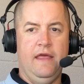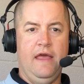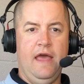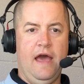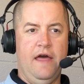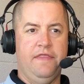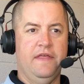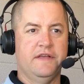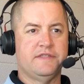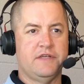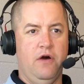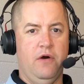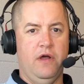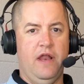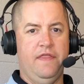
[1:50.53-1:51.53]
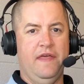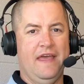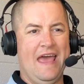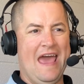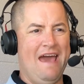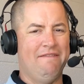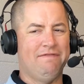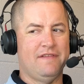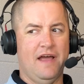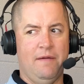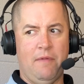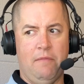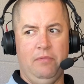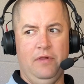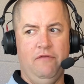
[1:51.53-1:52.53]
Yeah, I think so. And I think at
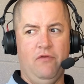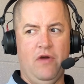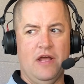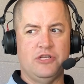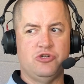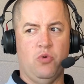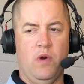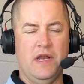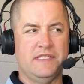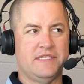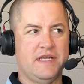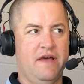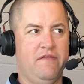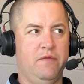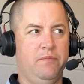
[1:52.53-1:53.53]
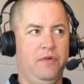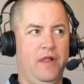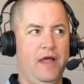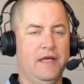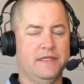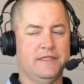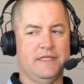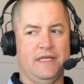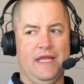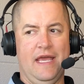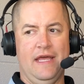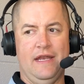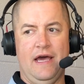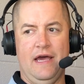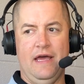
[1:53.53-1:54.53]
halftime, I believe we had 27 plays,
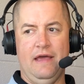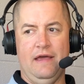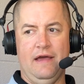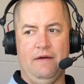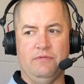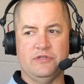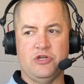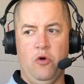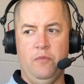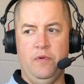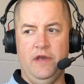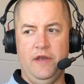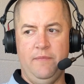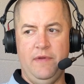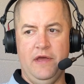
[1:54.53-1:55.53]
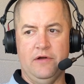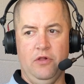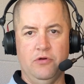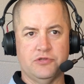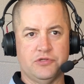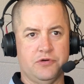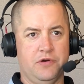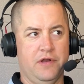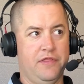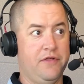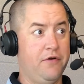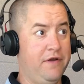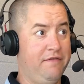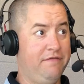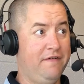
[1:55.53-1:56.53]
and I was hoping to be closer to
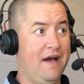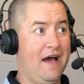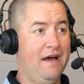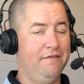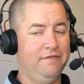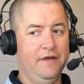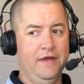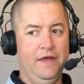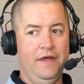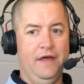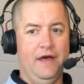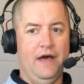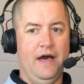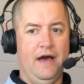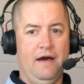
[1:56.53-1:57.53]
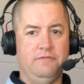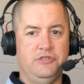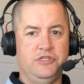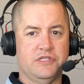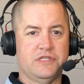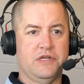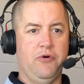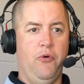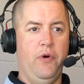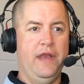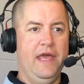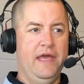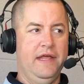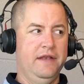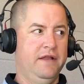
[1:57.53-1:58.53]
35. Just going
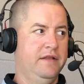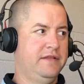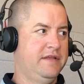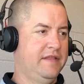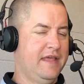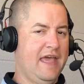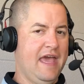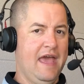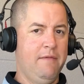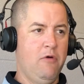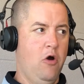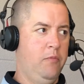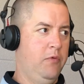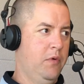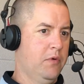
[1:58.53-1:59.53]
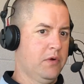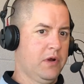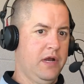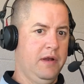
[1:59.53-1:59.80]
into the game, hoping we were going